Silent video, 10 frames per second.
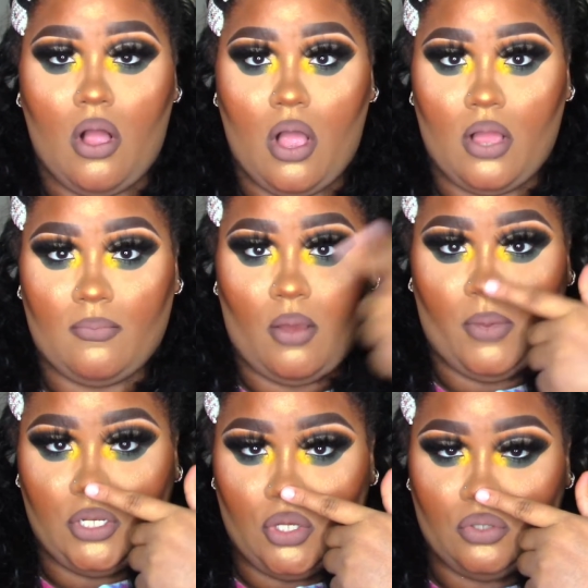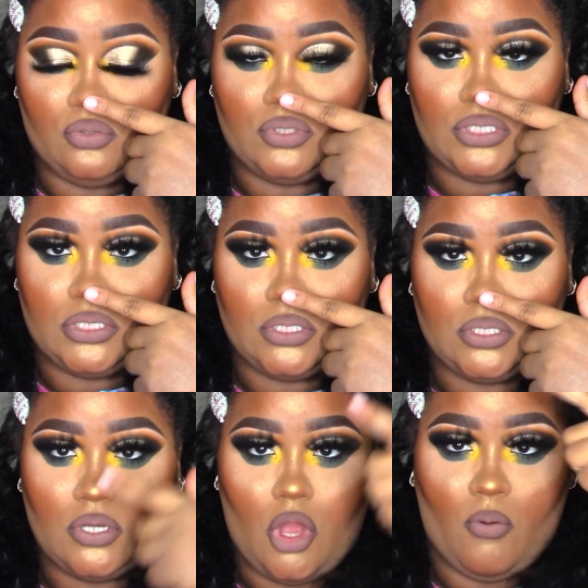on my nose,
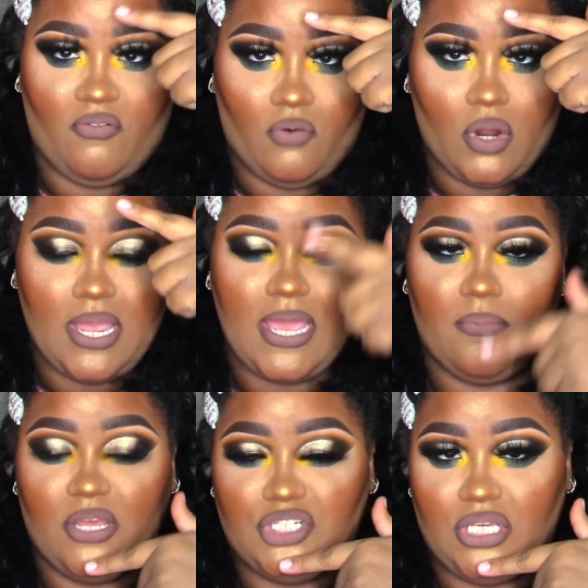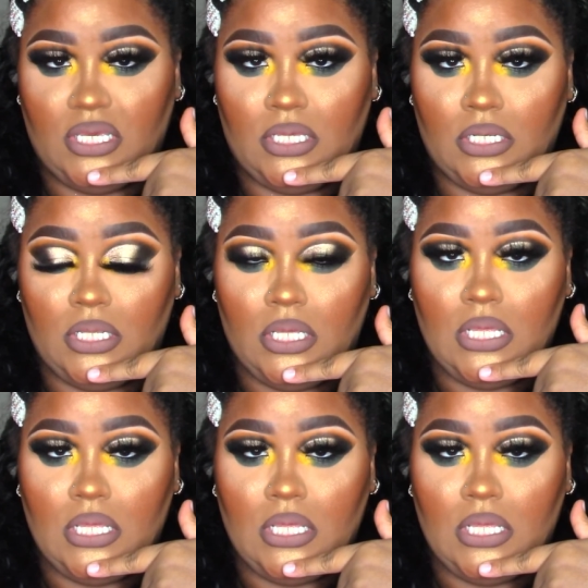on my forehead, my chin.